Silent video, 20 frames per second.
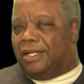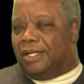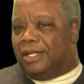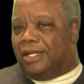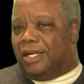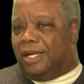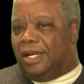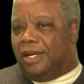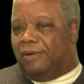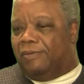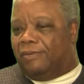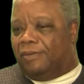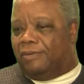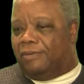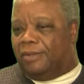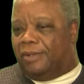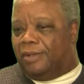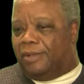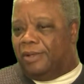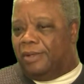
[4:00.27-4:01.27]
I came from
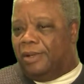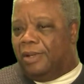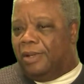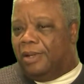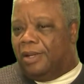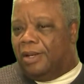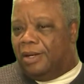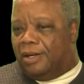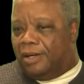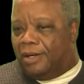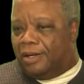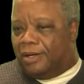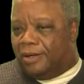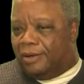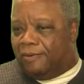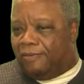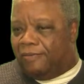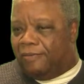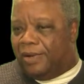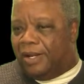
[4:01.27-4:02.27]
a good
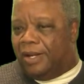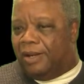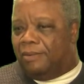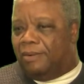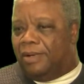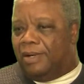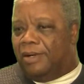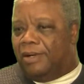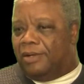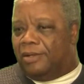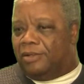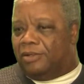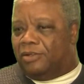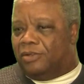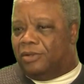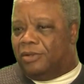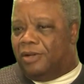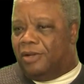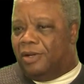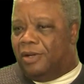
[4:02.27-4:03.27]
family,
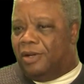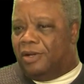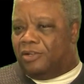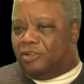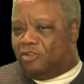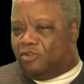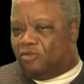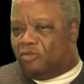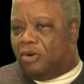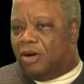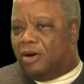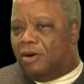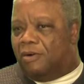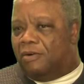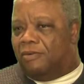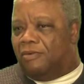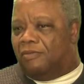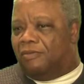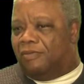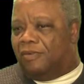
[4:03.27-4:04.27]
a
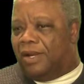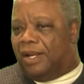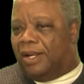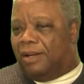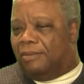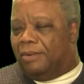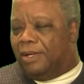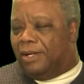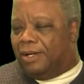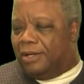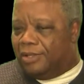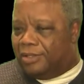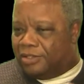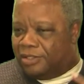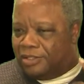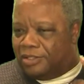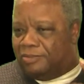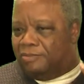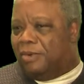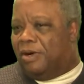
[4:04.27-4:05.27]
strong family, a
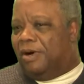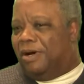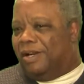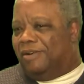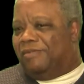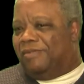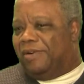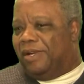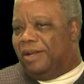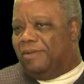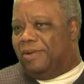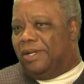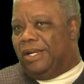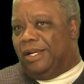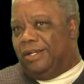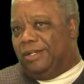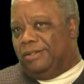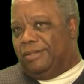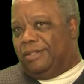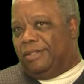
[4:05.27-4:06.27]
smart family. They
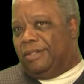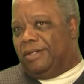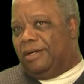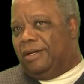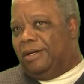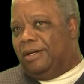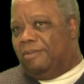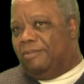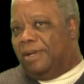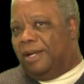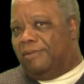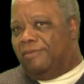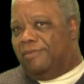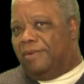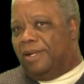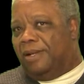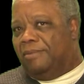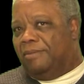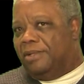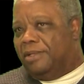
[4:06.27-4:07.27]
used to call my
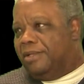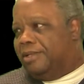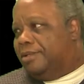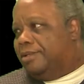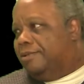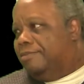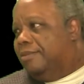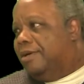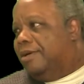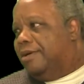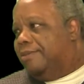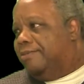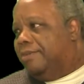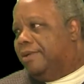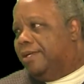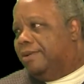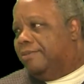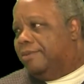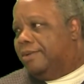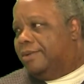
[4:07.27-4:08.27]
family the smart
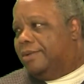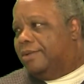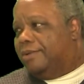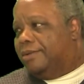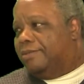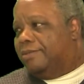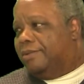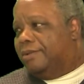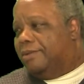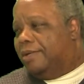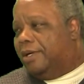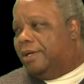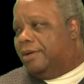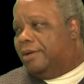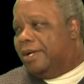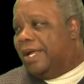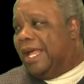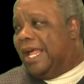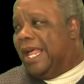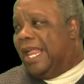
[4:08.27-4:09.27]
people because we were all
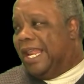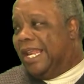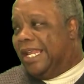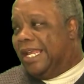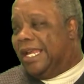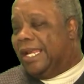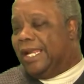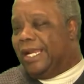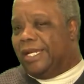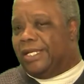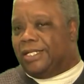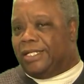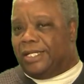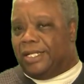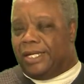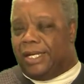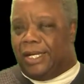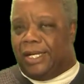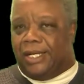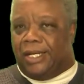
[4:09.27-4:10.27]
highly
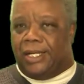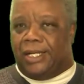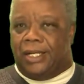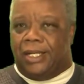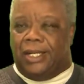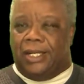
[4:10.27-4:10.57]
educated.